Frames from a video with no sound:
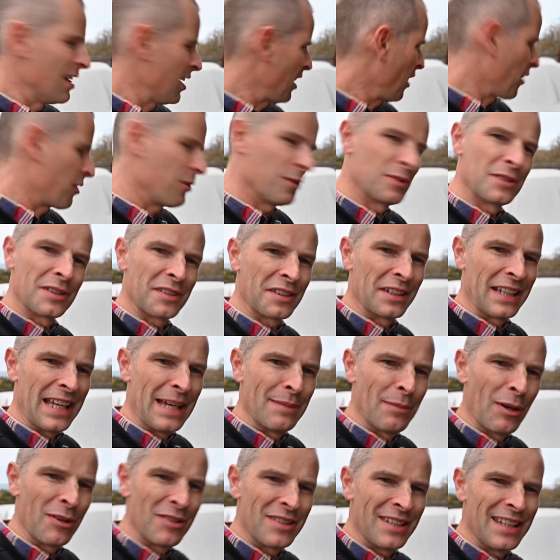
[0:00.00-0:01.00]
I thought I was going to
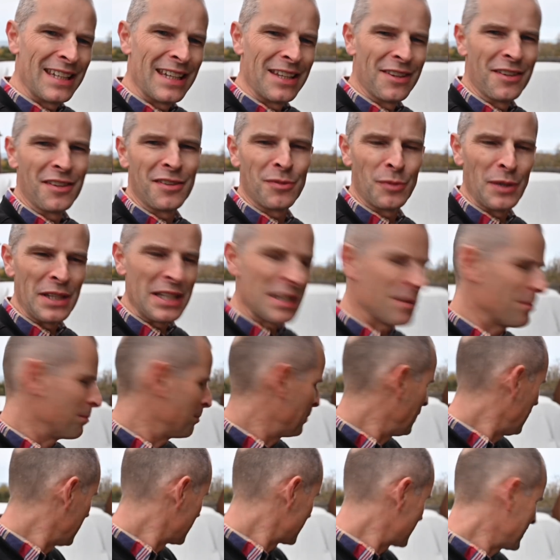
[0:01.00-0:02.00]
M O T it this week,
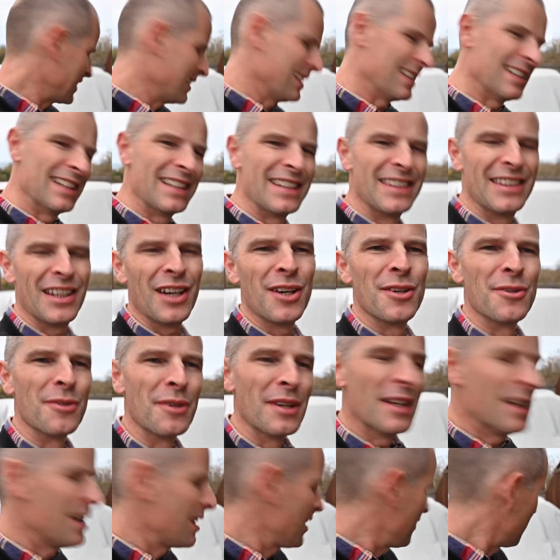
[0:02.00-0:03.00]
but uh, no,
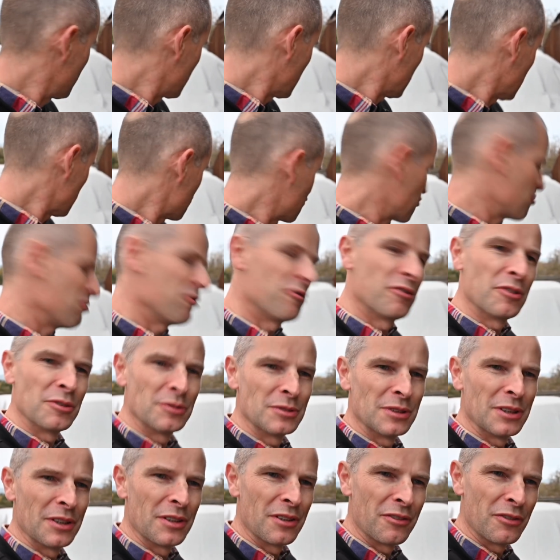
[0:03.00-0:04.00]
the electrical fault
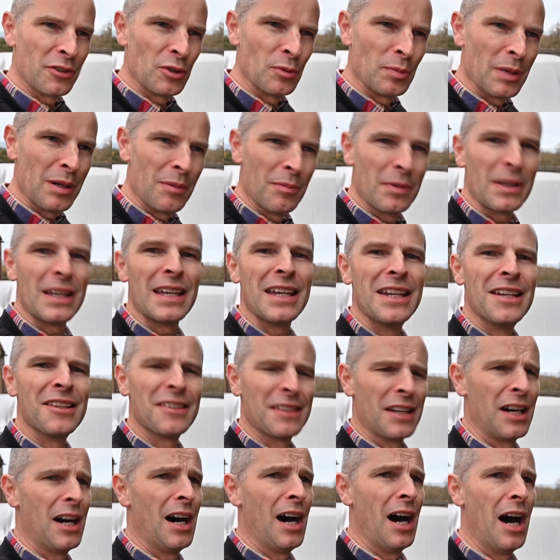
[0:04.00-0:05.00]
on the fuel pump is
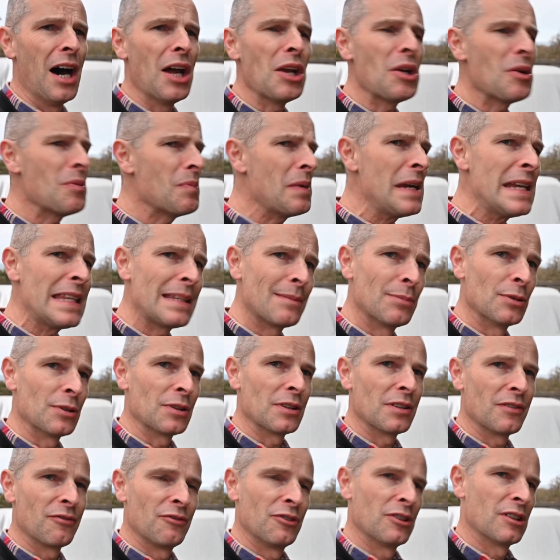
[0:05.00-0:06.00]

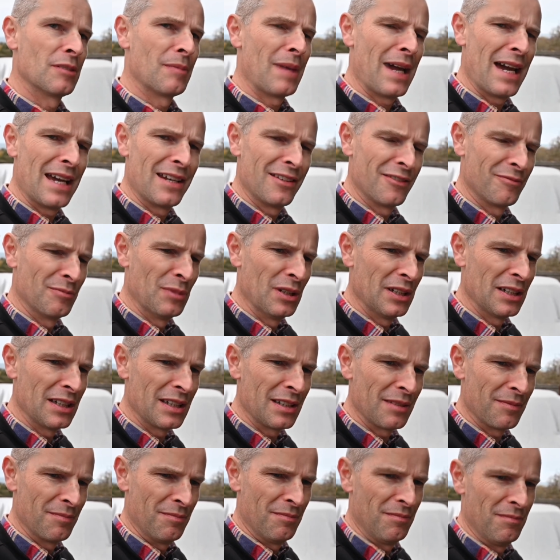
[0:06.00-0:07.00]
unbeatable for a man of
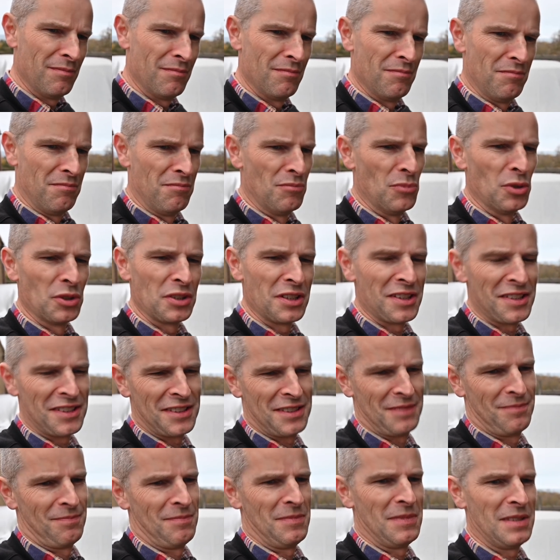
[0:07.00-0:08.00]
my
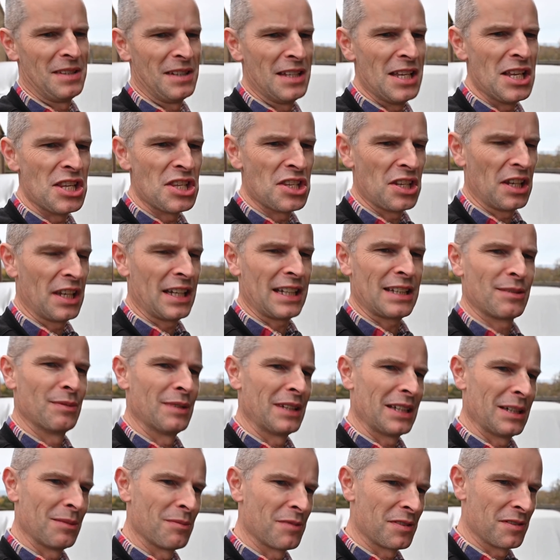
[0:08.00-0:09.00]
modest intellect when it
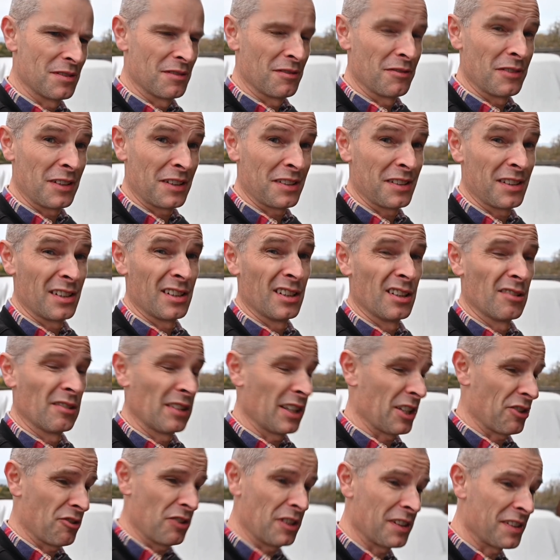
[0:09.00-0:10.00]
comes to fixing car
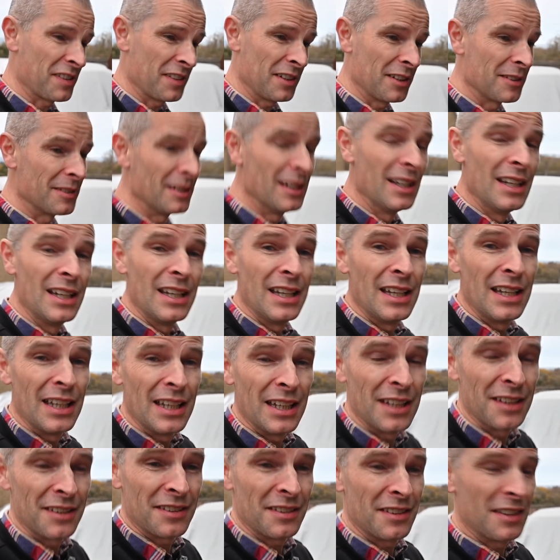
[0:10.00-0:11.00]
electrics. So
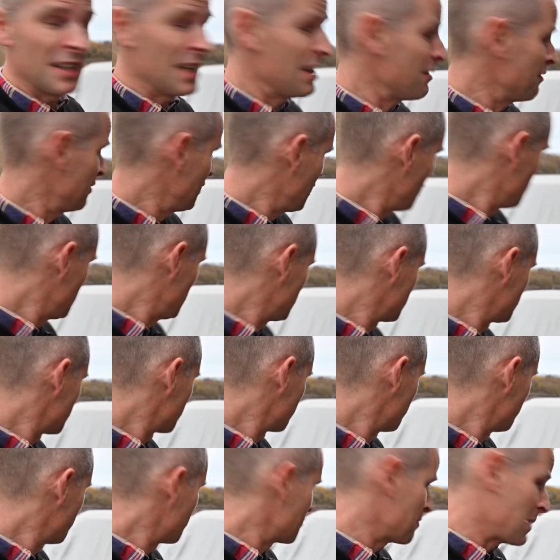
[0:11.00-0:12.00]
it's, even though it is
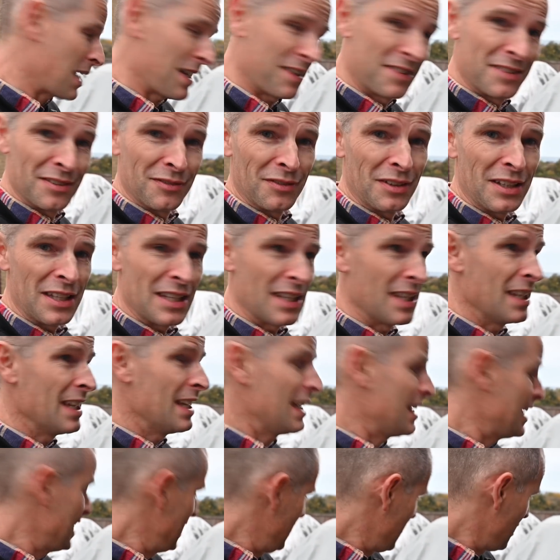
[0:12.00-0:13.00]
massively
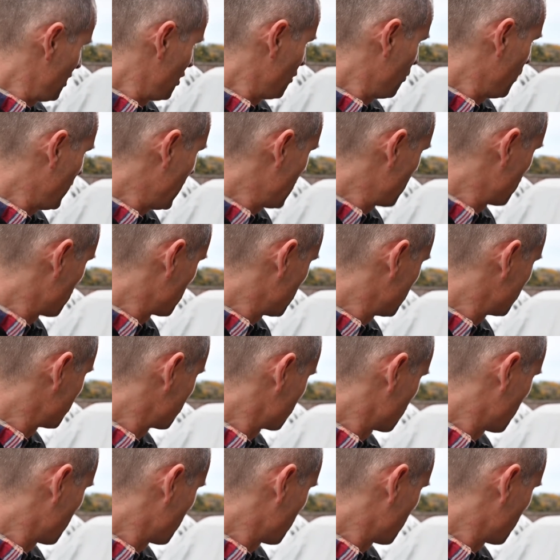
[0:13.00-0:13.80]
in the way where it is